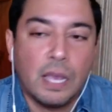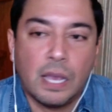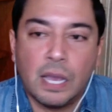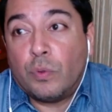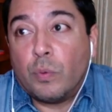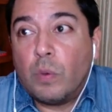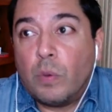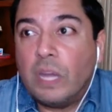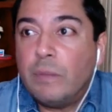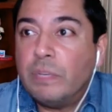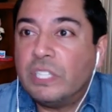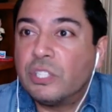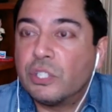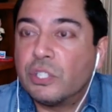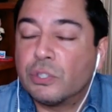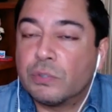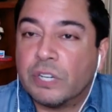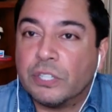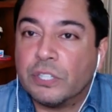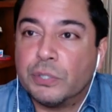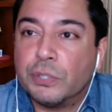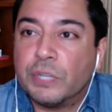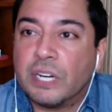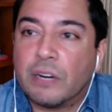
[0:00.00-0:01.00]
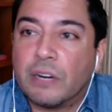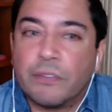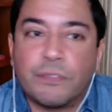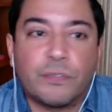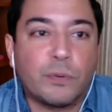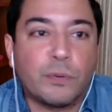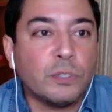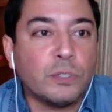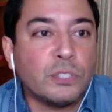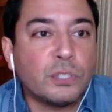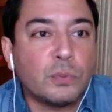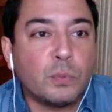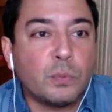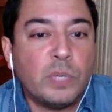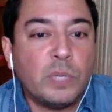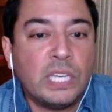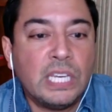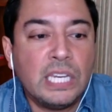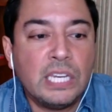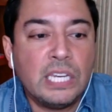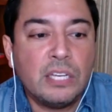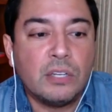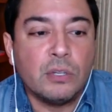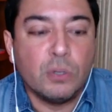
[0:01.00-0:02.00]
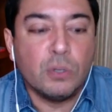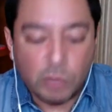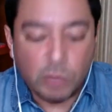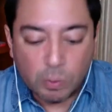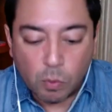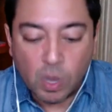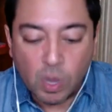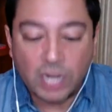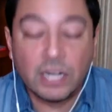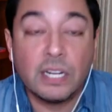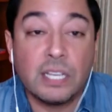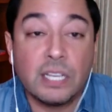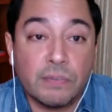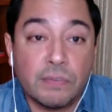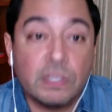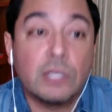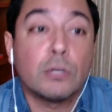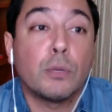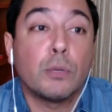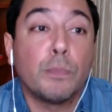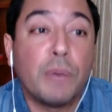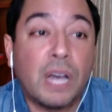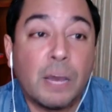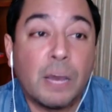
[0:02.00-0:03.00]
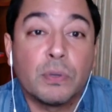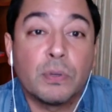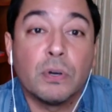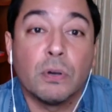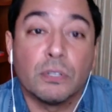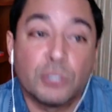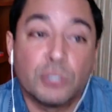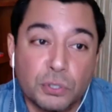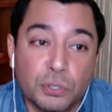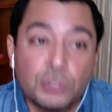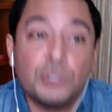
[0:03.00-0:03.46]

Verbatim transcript: The way we structured it, at first, we knew we wanted to give a little pop culture.